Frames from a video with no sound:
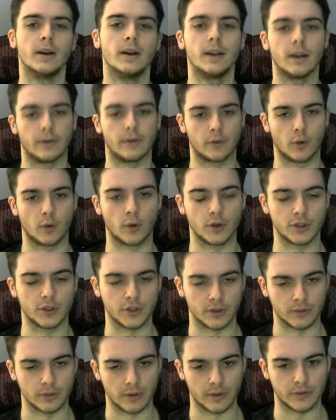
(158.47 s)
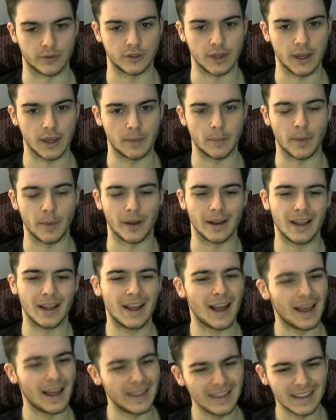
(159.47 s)
of course you're in rough shape, but
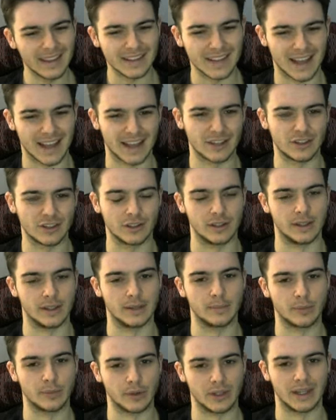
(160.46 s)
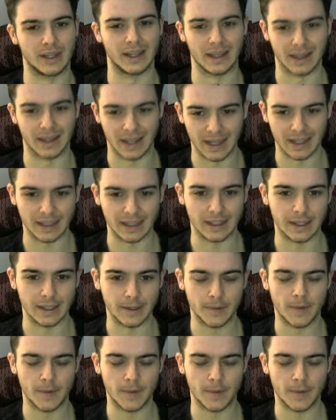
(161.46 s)
I think that's actually pretty unlikely.